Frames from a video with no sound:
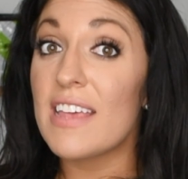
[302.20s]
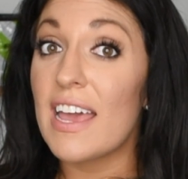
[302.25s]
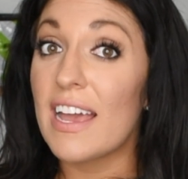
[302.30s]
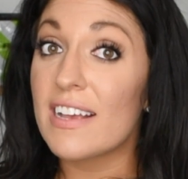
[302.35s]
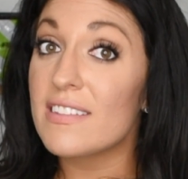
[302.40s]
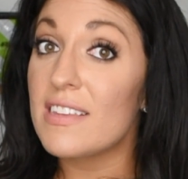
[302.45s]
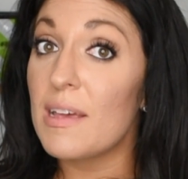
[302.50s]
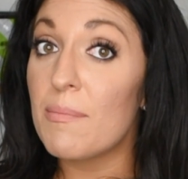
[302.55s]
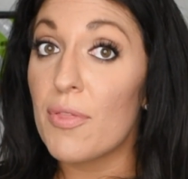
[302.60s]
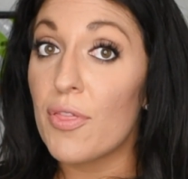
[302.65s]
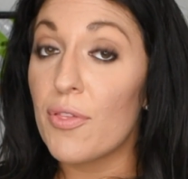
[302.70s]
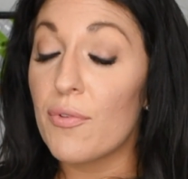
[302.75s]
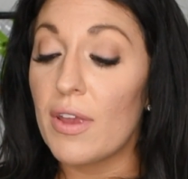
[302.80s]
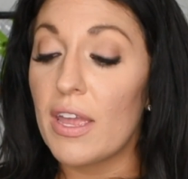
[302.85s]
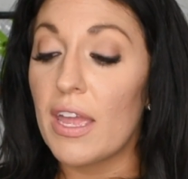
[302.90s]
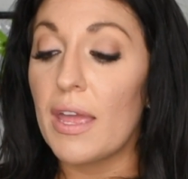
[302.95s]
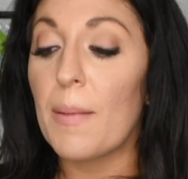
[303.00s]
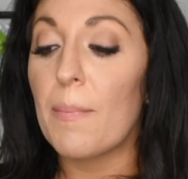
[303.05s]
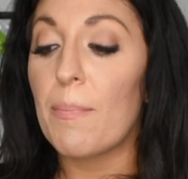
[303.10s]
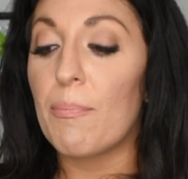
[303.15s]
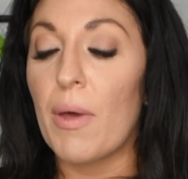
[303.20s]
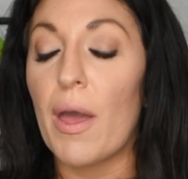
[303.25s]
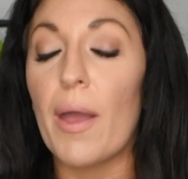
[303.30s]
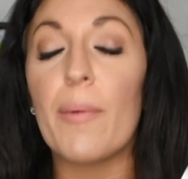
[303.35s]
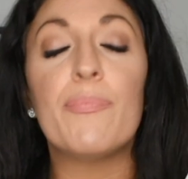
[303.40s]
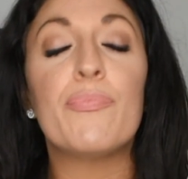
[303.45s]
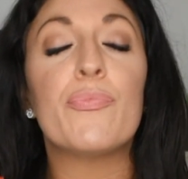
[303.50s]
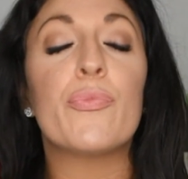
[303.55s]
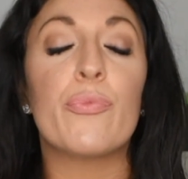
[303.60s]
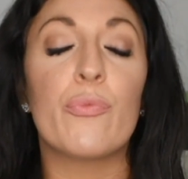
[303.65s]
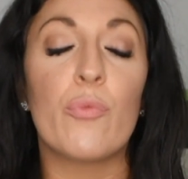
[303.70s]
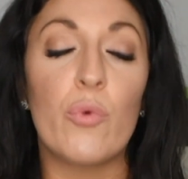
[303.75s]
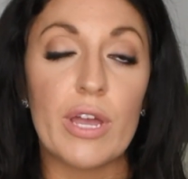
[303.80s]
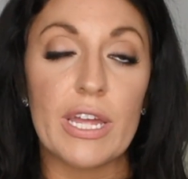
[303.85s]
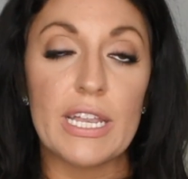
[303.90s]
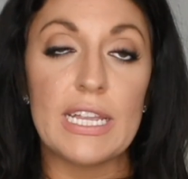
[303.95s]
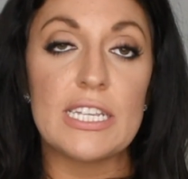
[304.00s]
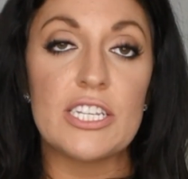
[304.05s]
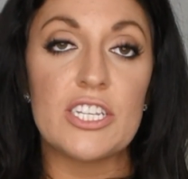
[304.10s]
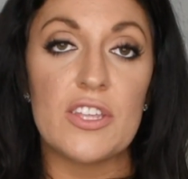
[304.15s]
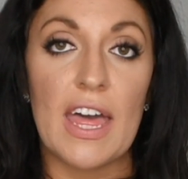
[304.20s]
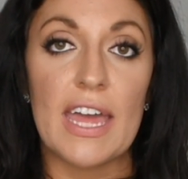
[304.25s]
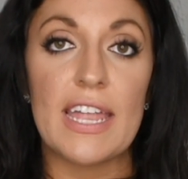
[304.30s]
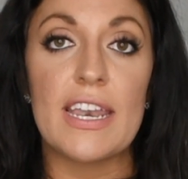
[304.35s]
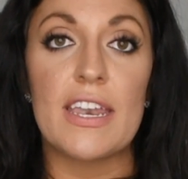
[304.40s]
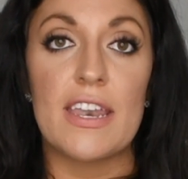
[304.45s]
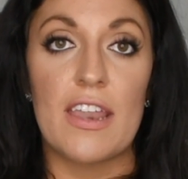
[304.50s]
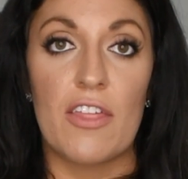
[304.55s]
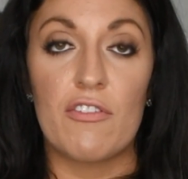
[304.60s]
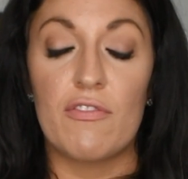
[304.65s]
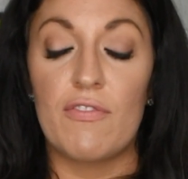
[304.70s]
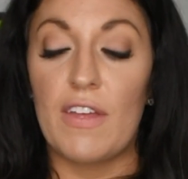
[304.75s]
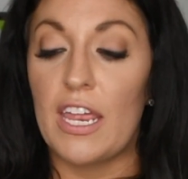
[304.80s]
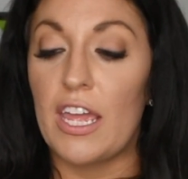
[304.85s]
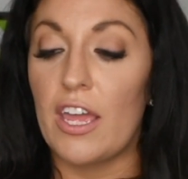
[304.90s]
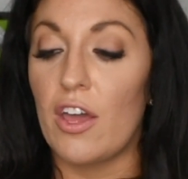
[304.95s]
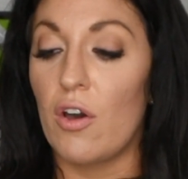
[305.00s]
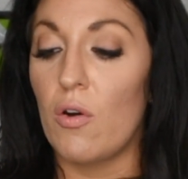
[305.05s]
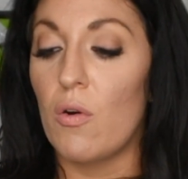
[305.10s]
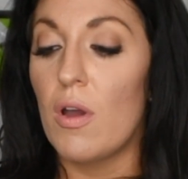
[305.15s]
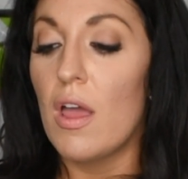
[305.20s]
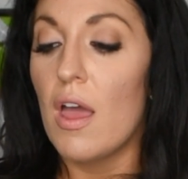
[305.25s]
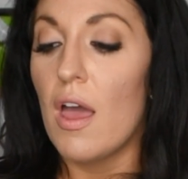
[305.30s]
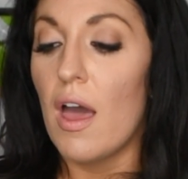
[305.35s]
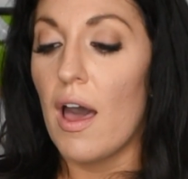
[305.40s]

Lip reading: XM3, but we'll get into that in another video.